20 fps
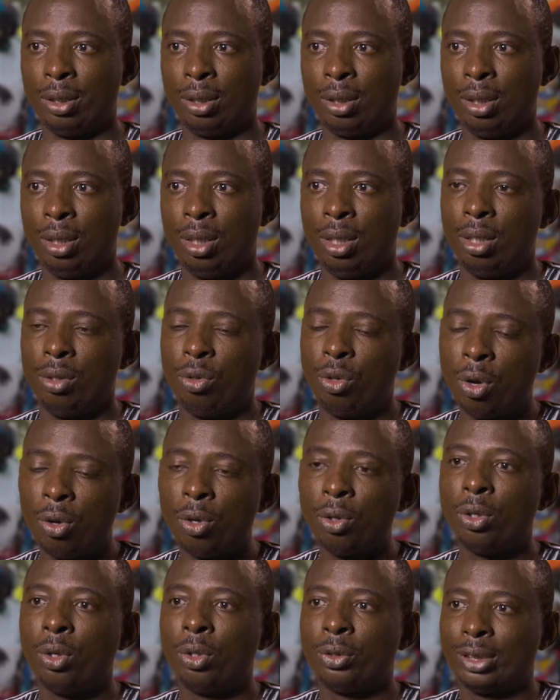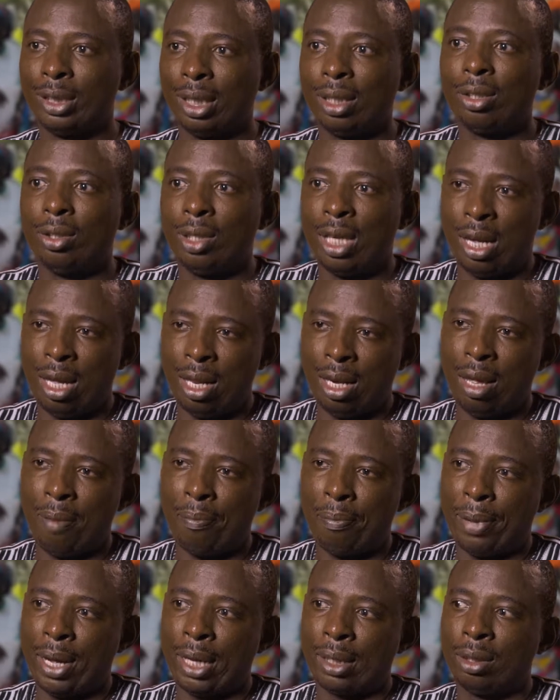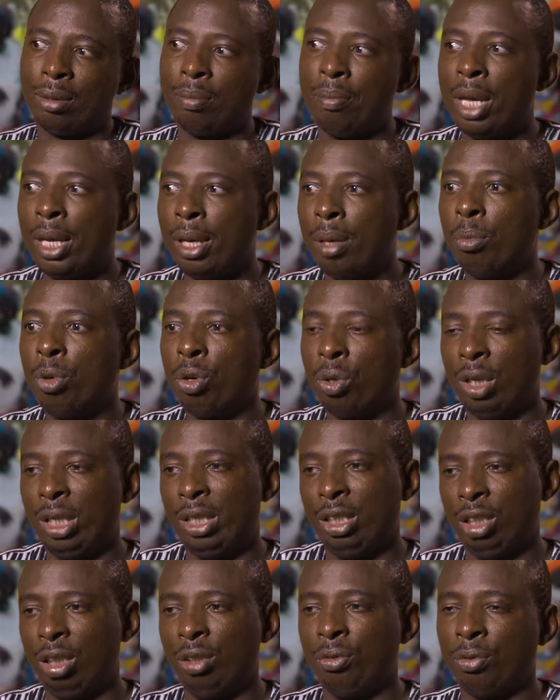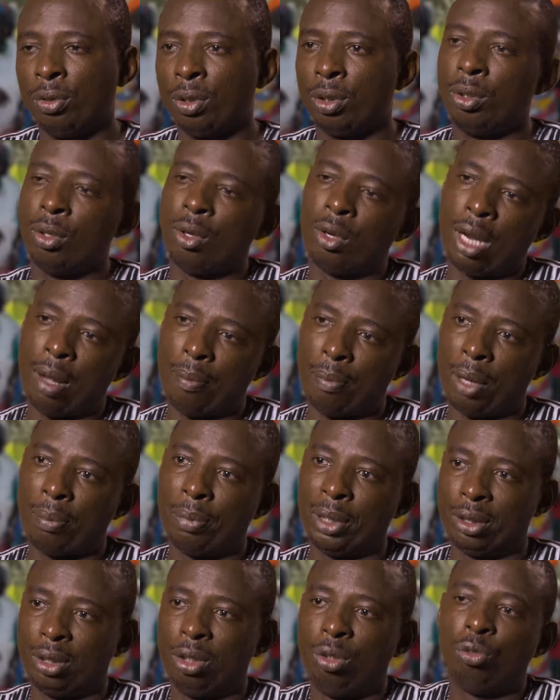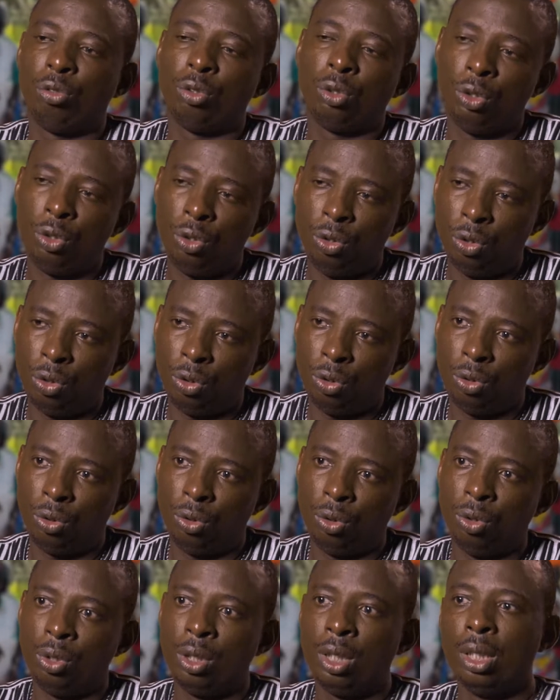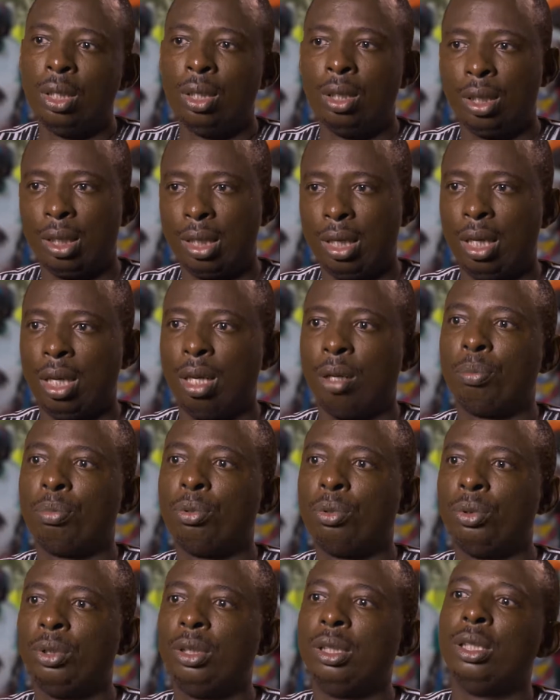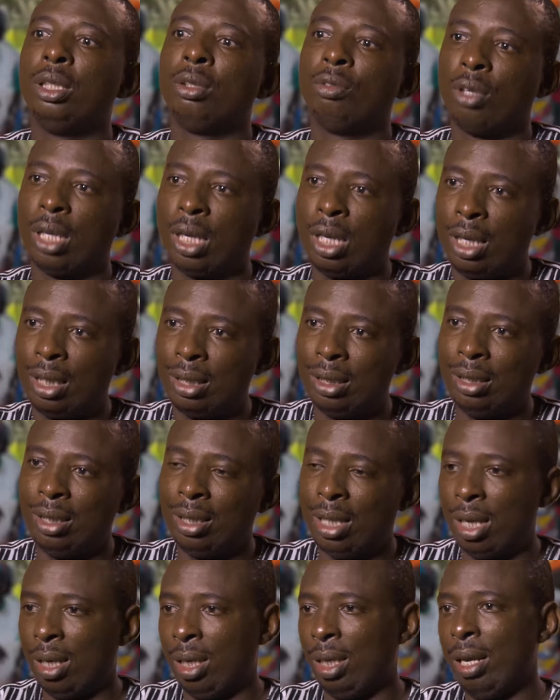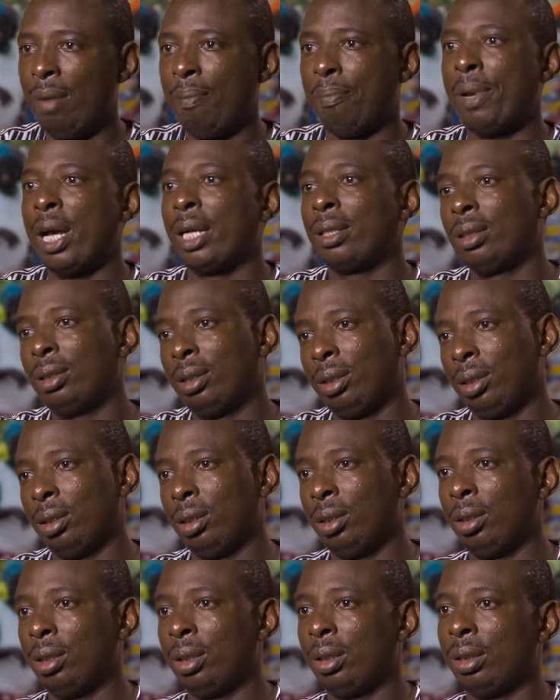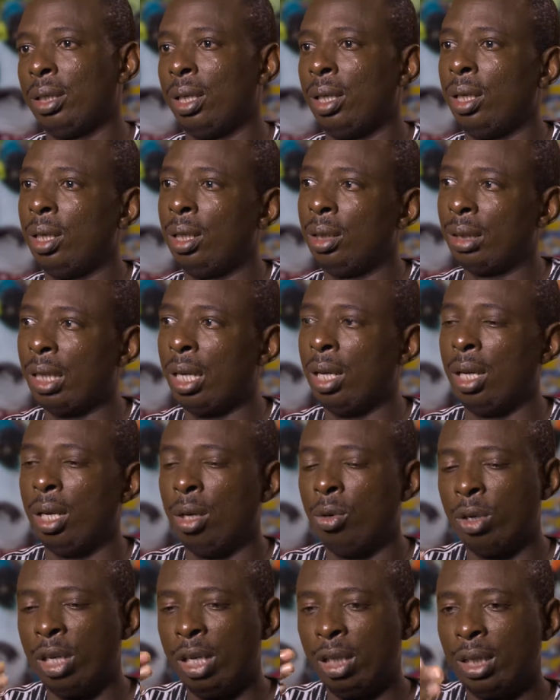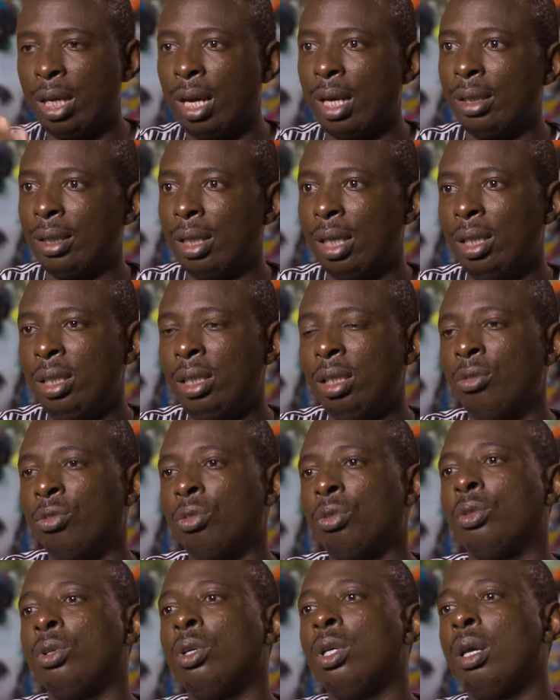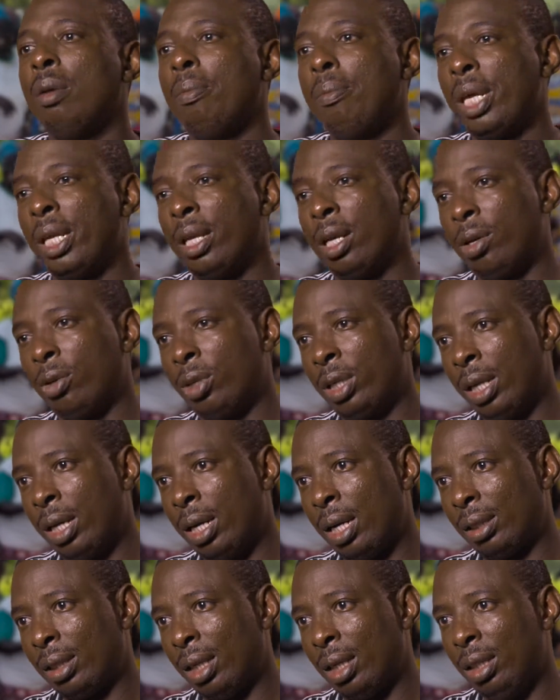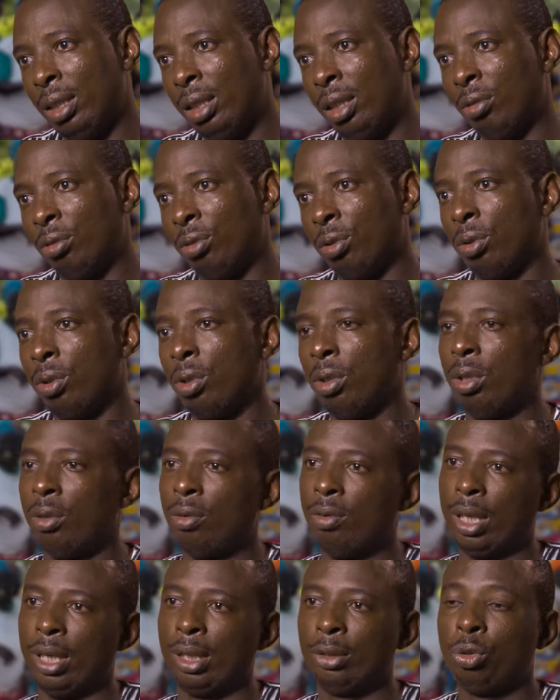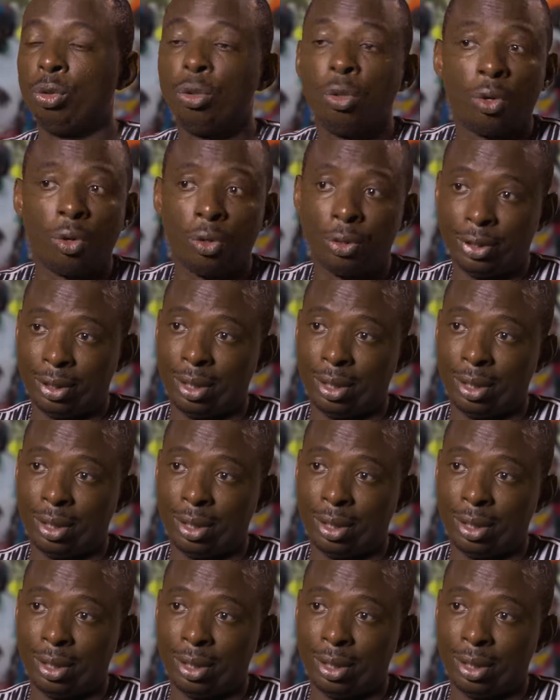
So we know that there is an impact. But the numbers are not there because we would need a clear study to say there is an impact here, we used to be at such and such a level, now we are on such and such a level.